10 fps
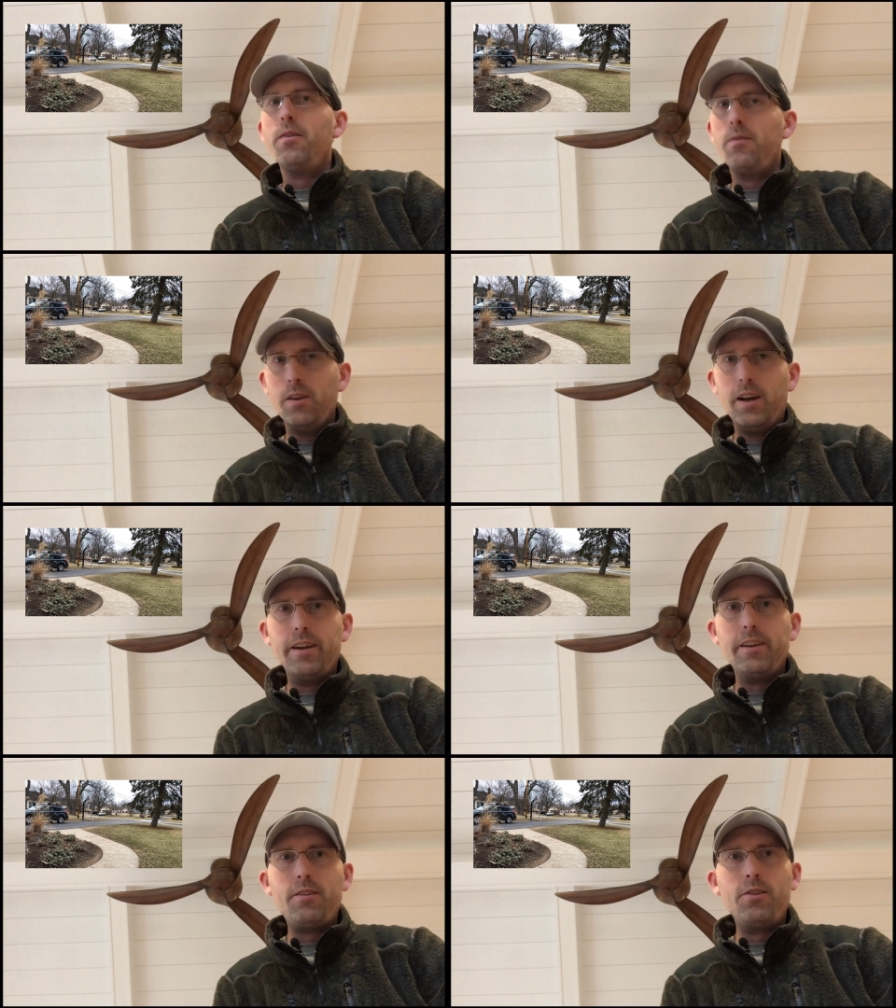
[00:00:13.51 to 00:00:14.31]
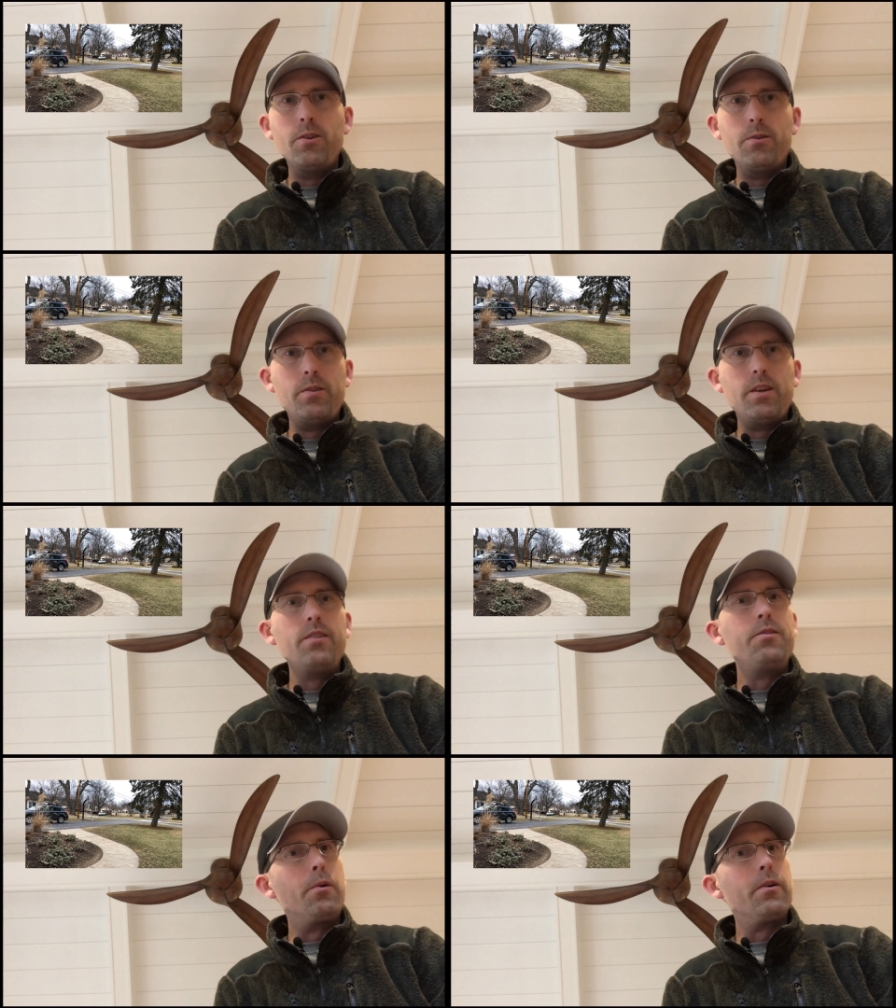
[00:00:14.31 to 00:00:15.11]
Well, I did too.
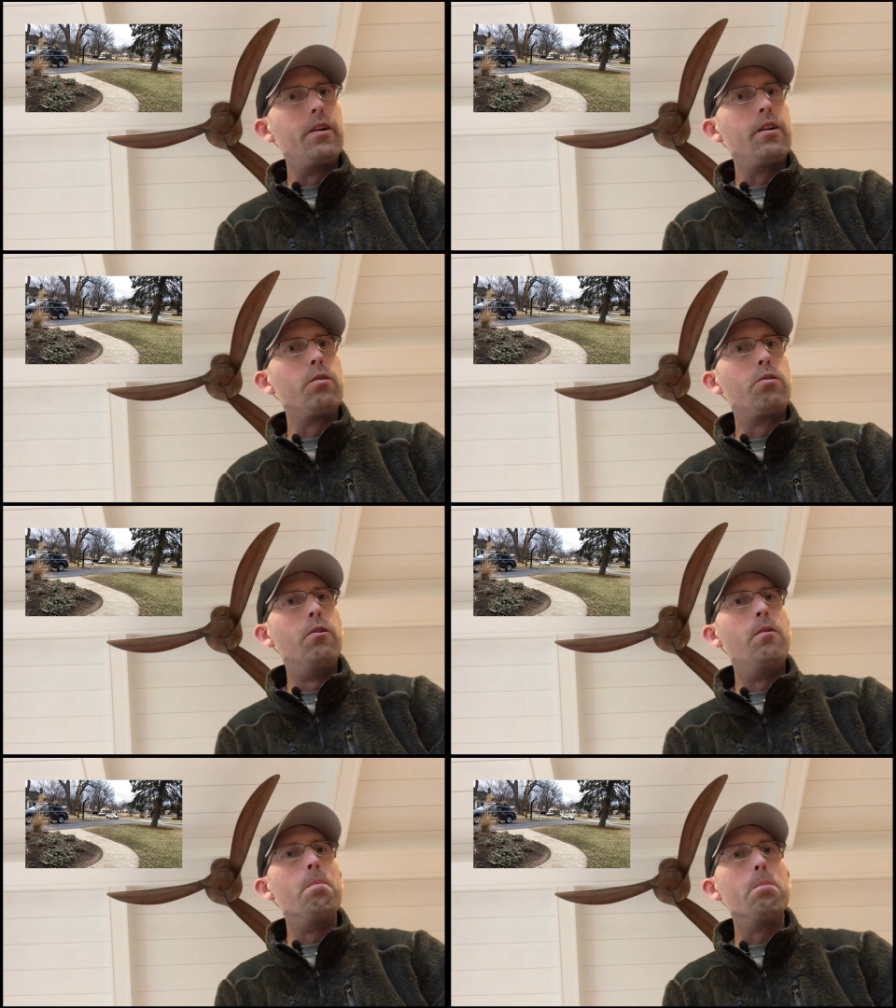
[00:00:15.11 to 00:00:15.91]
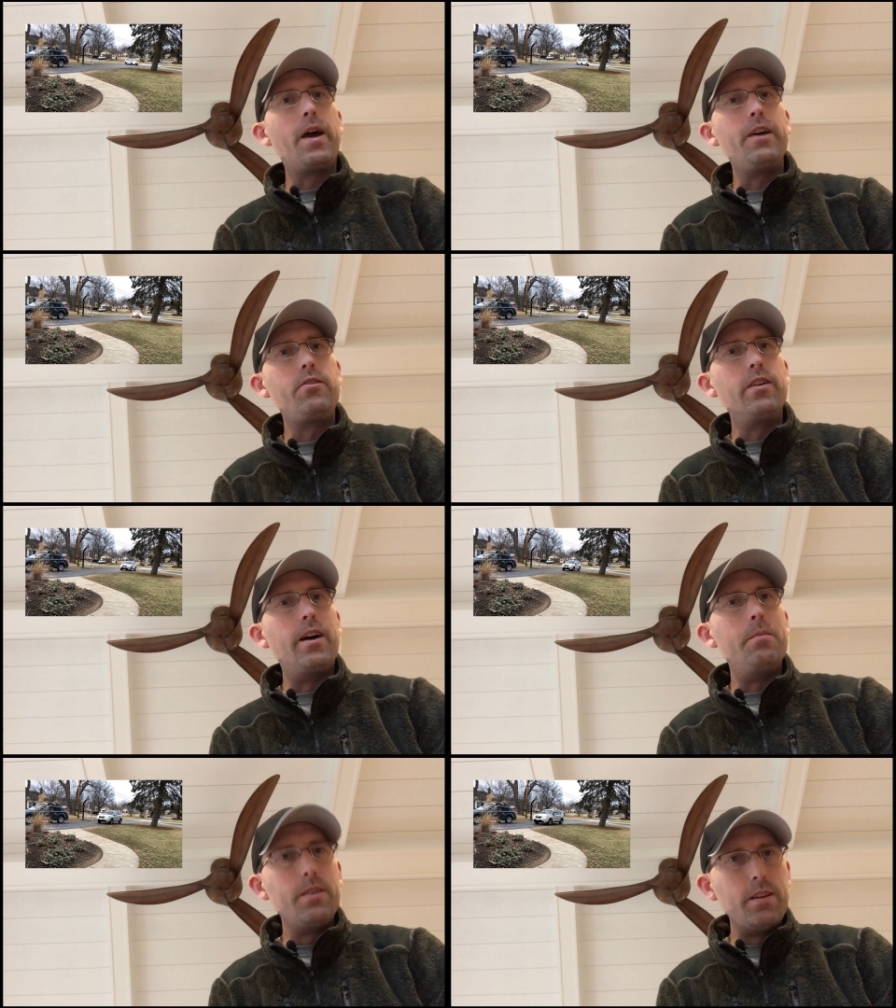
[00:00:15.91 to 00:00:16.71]
So we're going to go through my
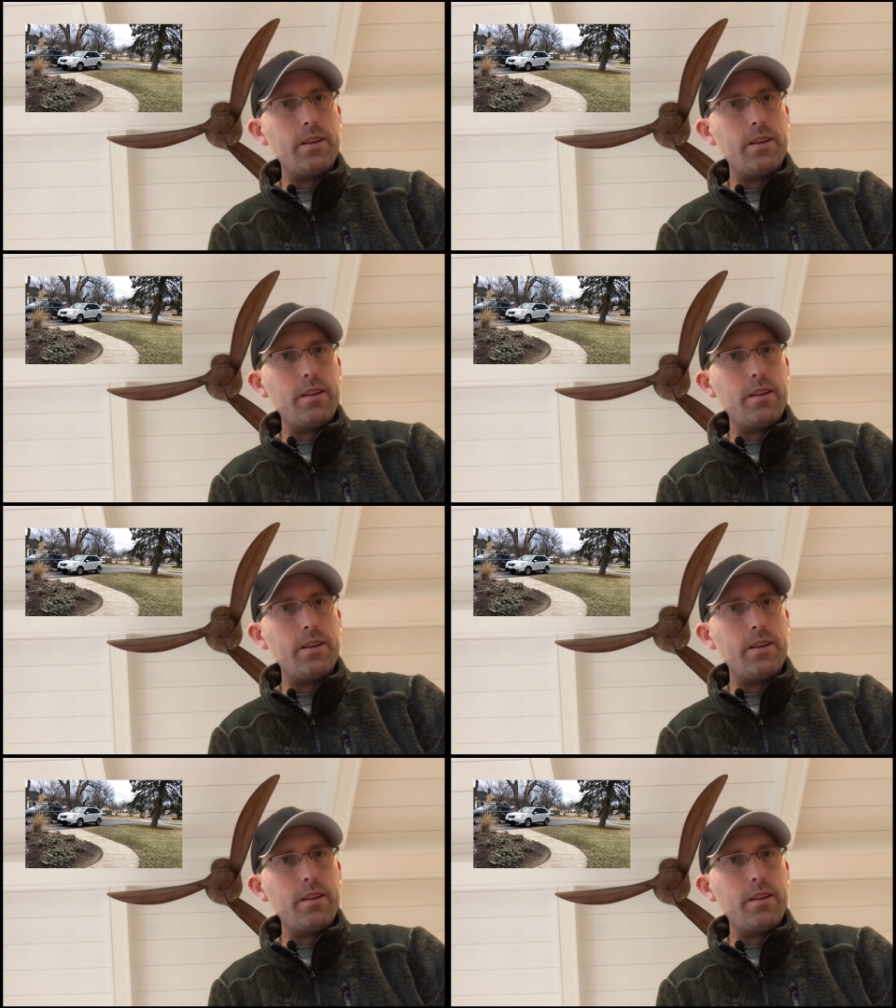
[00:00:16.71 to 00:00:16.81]
shop